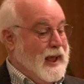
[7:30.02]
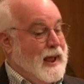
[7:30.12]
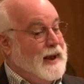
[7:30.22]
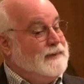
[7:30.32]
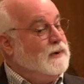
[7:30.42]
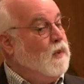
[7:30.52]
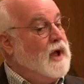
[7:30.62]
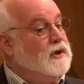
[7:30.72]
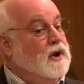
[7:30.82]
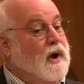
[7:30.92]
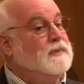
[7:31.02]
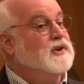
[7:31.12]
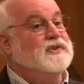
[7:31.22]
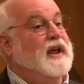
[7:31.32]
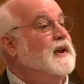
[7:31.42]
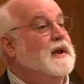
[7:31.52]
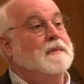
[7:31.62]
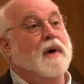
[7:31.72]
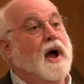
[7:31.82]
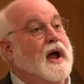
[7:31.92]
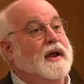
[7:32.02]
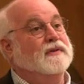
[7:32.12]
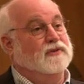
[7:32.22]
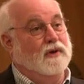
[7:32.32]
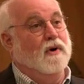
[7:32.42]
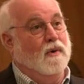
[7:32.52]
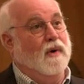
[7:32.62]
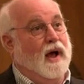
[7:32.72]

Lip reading: And I said, "Well, I'm just ending mine, so